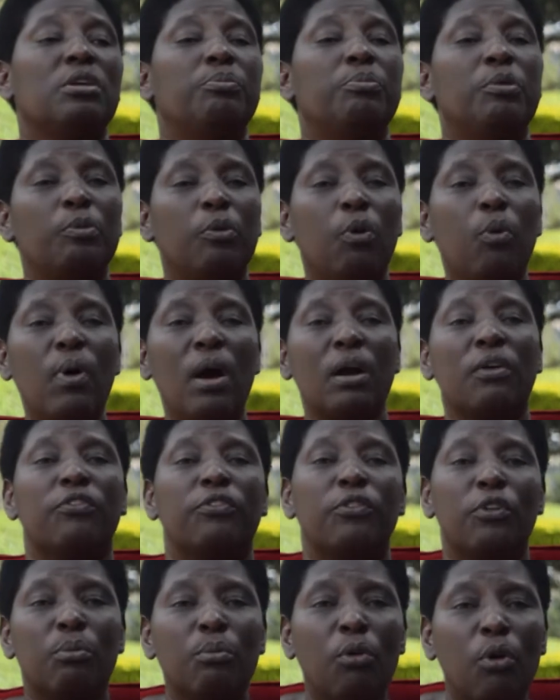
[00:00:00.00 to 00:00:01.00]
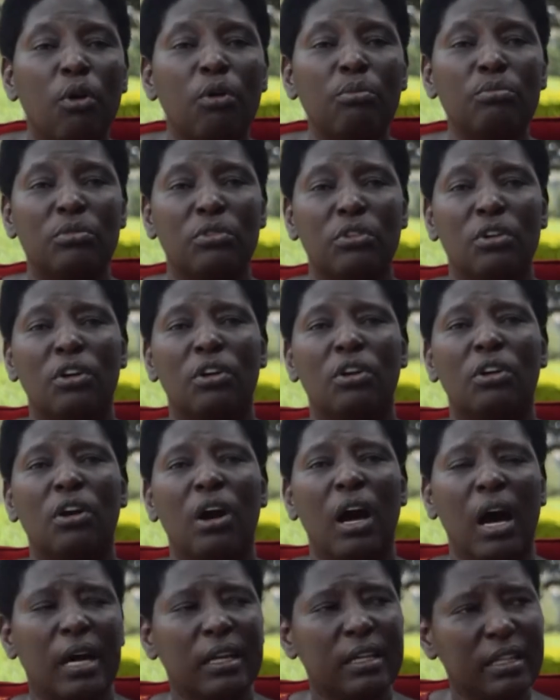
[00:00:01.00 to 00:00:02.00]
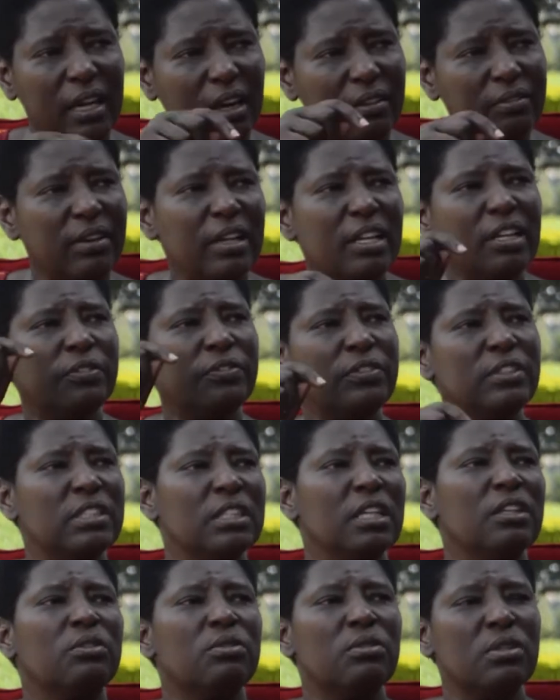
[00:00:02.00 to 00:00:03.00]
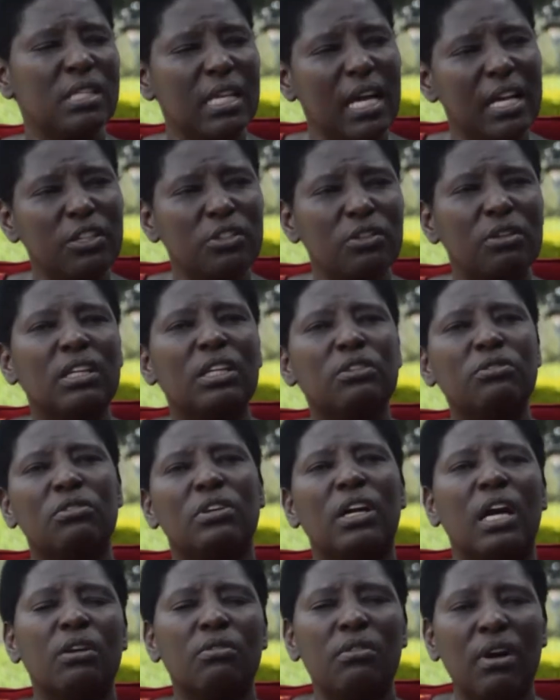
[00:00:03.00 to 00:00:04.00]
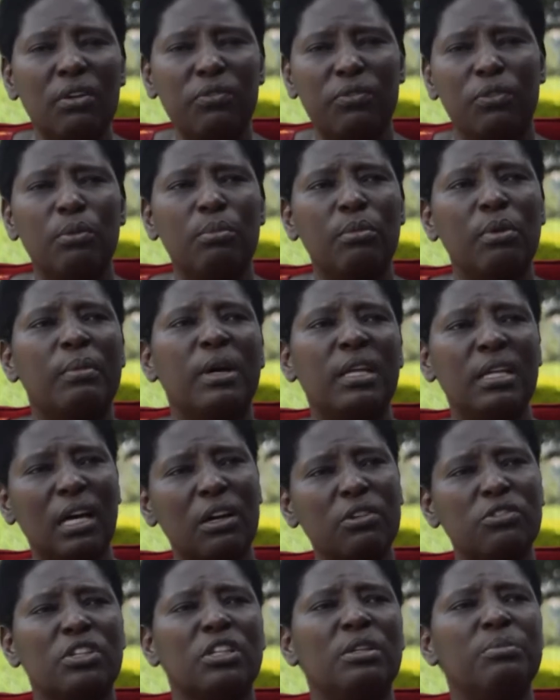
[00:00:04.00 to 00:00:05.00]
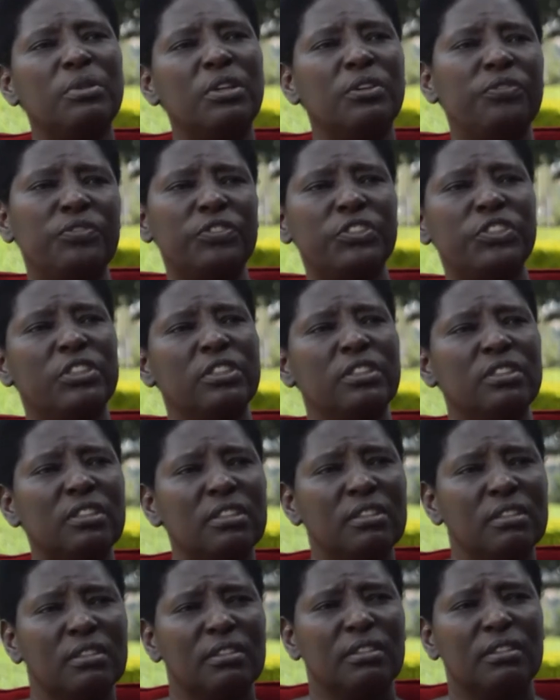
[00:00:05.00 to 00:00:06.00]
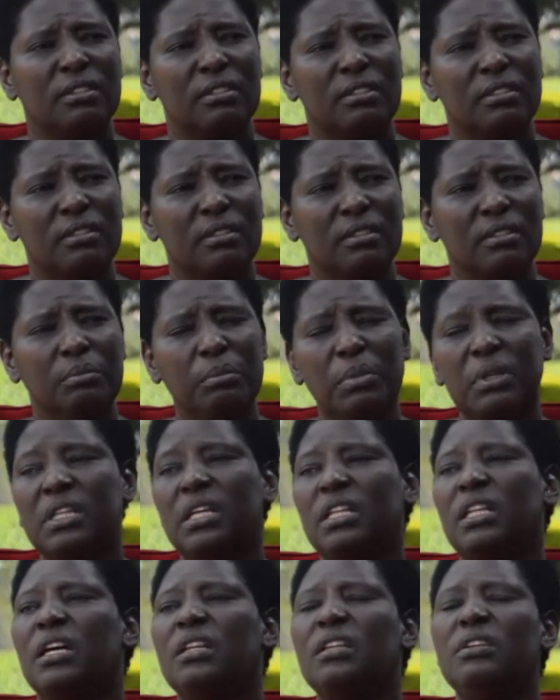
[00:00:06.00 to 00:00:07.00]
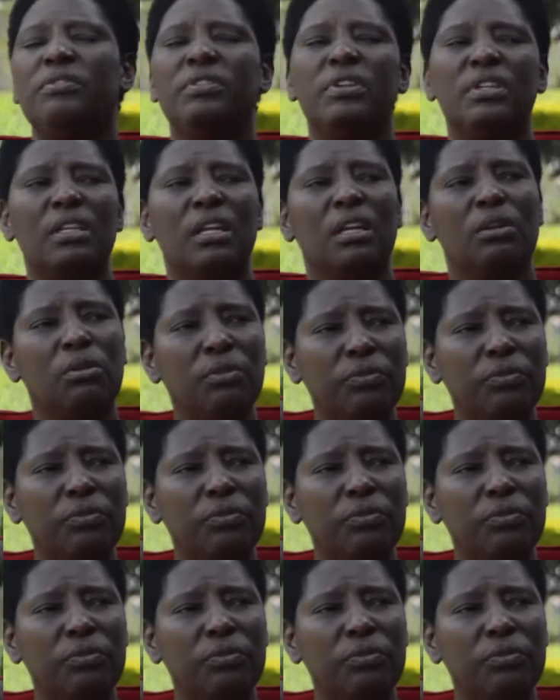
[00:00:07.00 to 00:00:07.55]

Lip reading: people work from home. And they are very efficient. Research shows that you can work from home and actually be efficient. Better than even in an